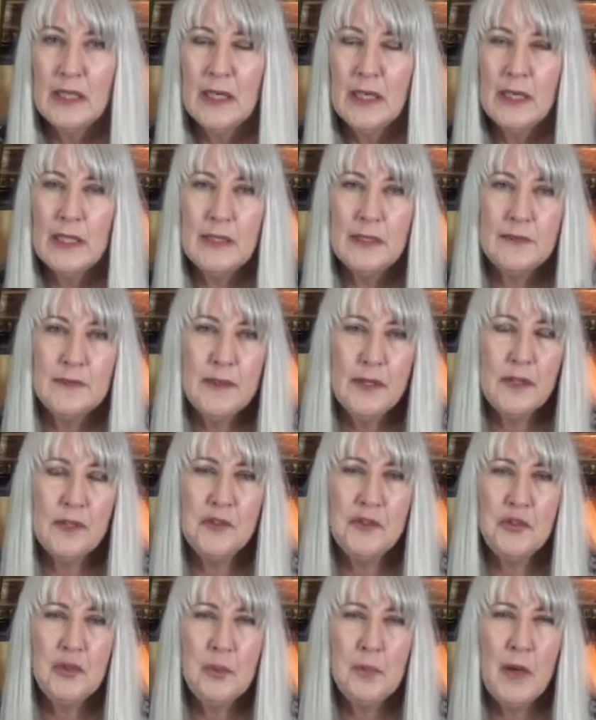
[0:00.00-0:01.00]
And it
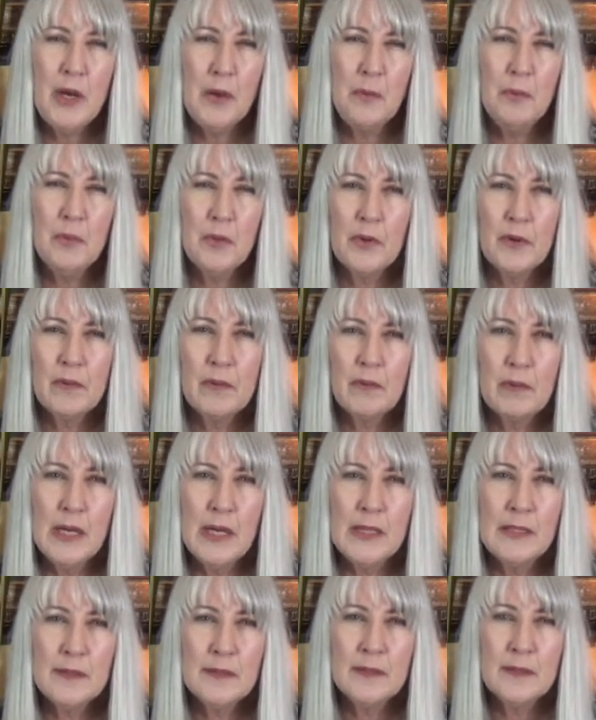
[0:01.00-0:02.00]
tells you about
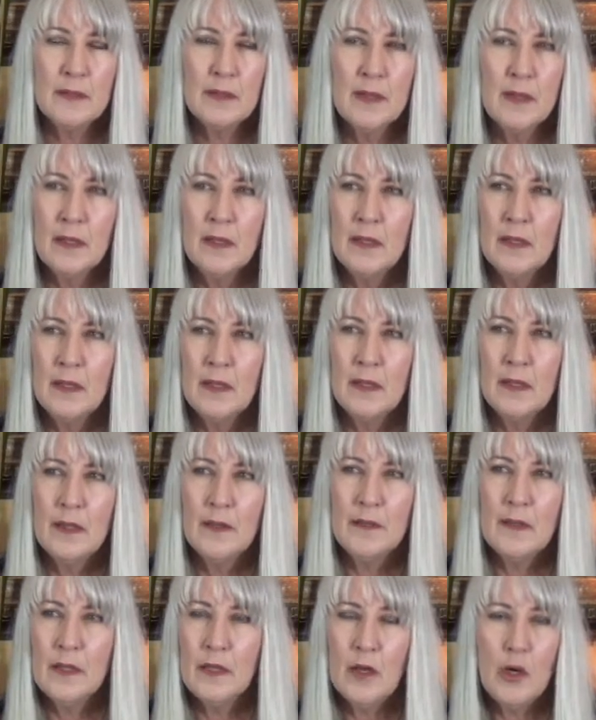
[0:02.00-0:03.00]
birthrights
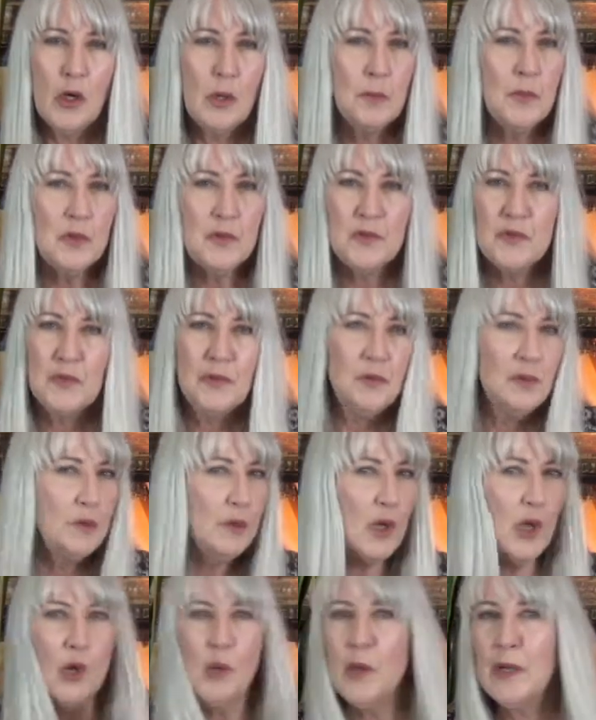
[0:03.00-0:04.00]
that almost
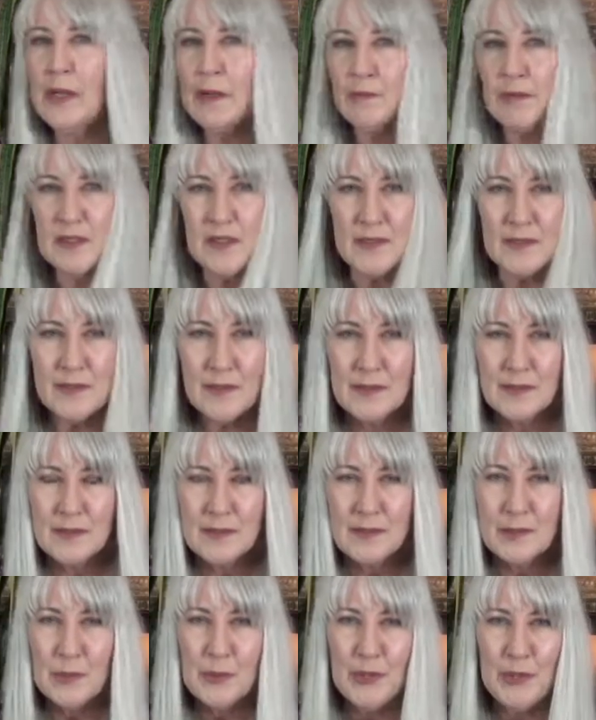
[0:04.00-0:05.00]
no one ever
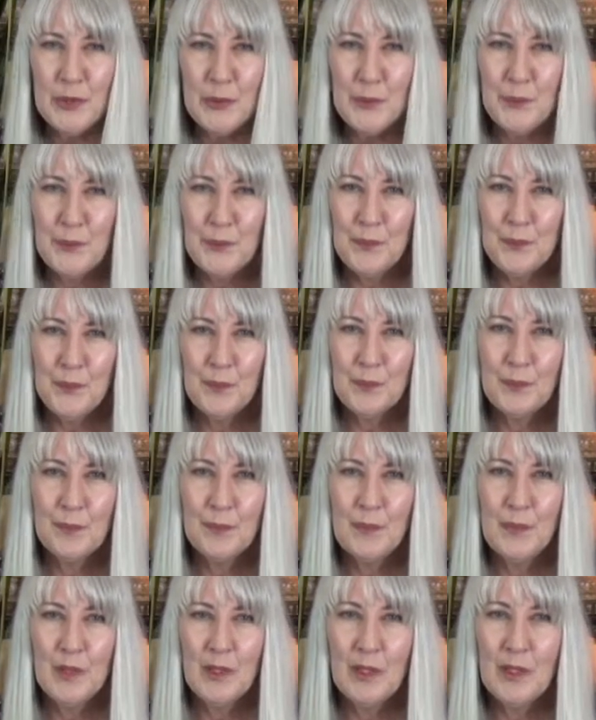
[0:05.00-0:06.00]
discusses with you.
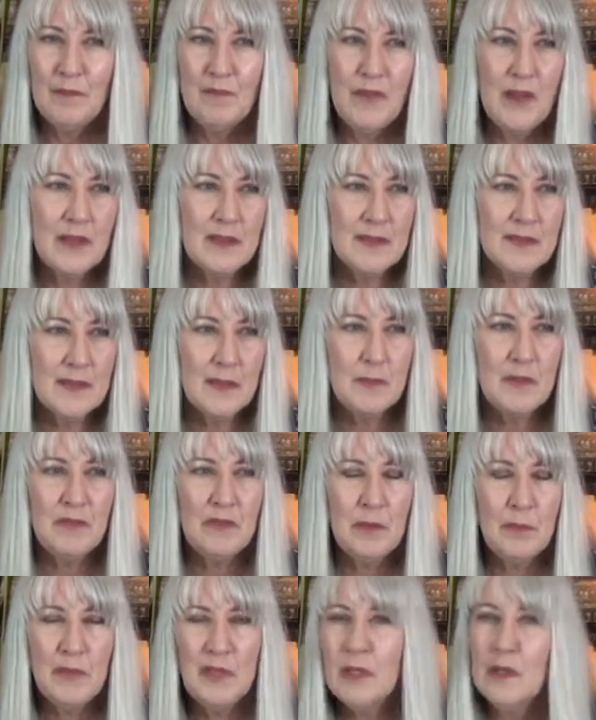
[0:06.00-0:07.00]
In fact, some of
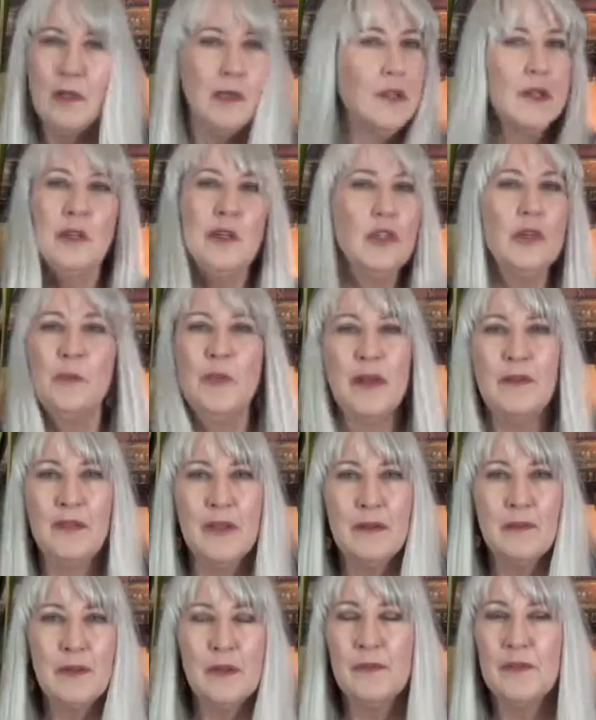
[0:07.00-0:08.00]
them you may have
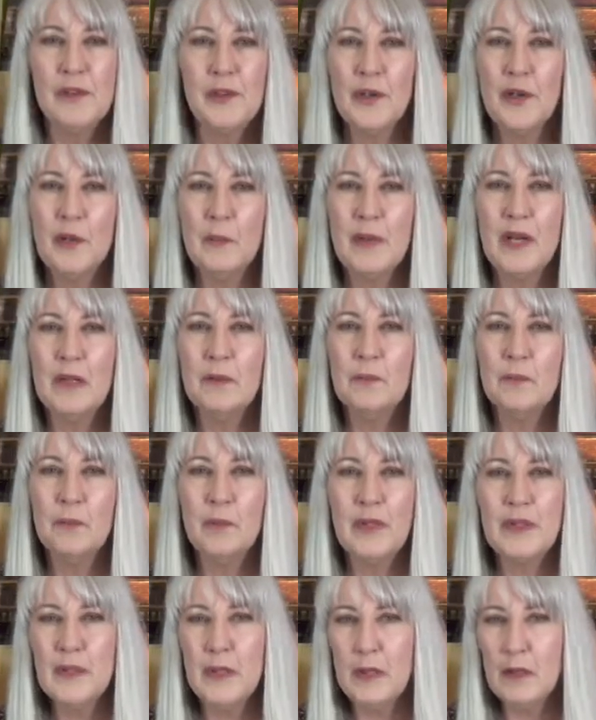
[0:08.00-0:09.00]
never even heard about,
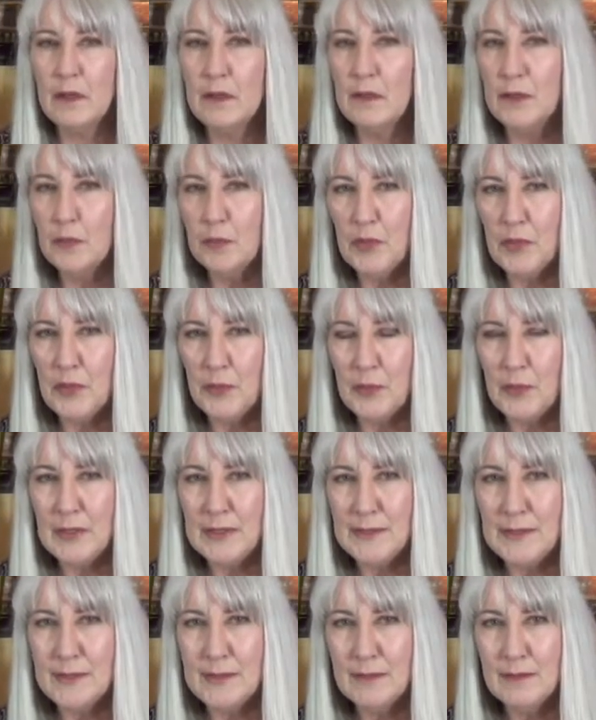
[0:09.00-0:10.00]
but they are your
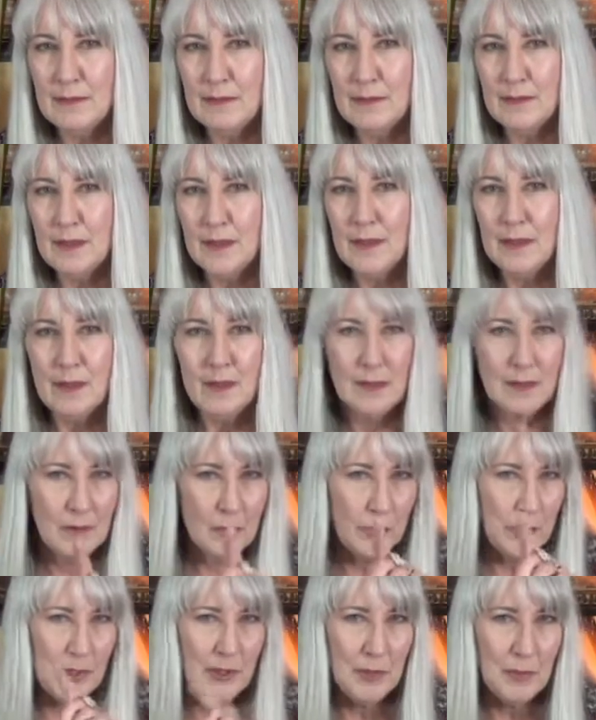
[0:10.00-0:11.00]
birthrights.
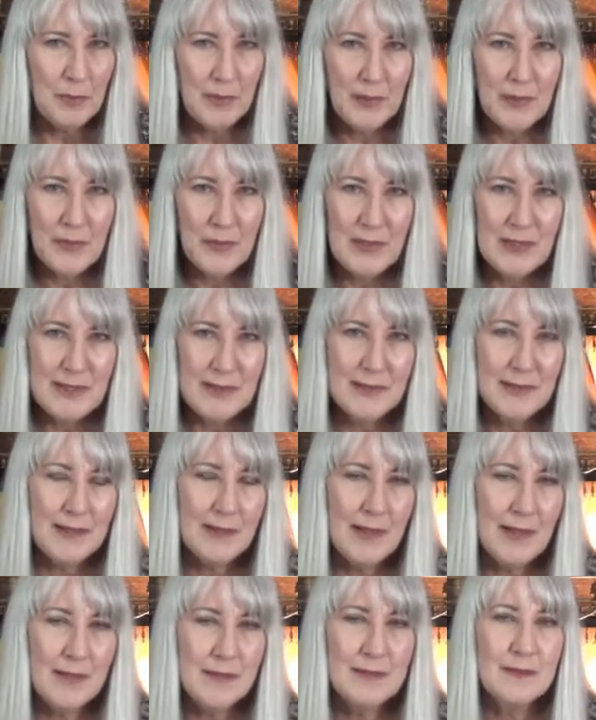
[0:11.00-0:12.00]
One of your birthrights
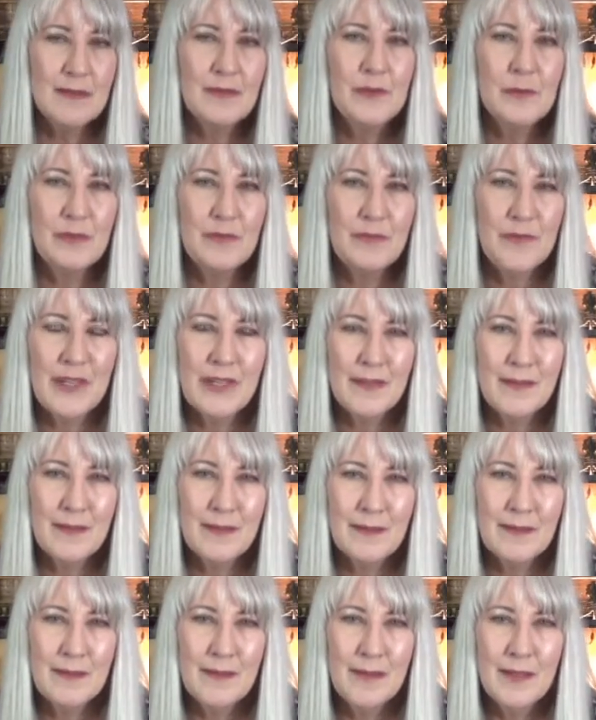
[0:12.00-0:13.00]
has to do with faith.
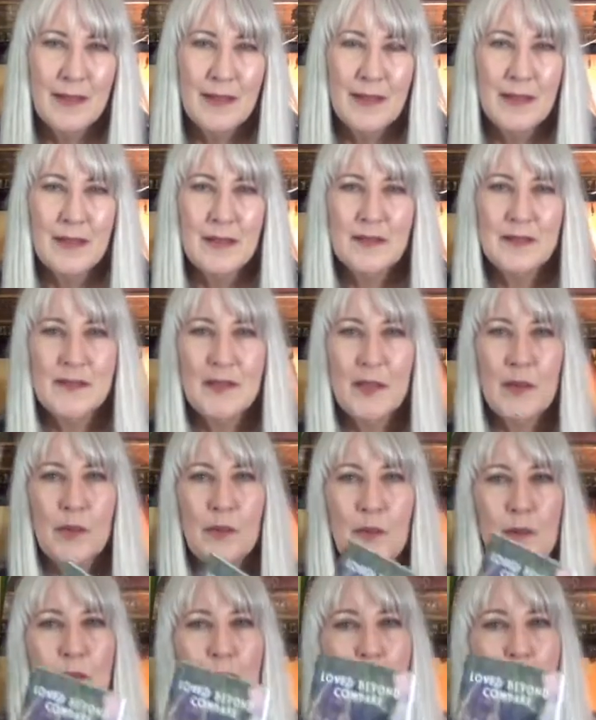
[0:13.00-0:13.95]
So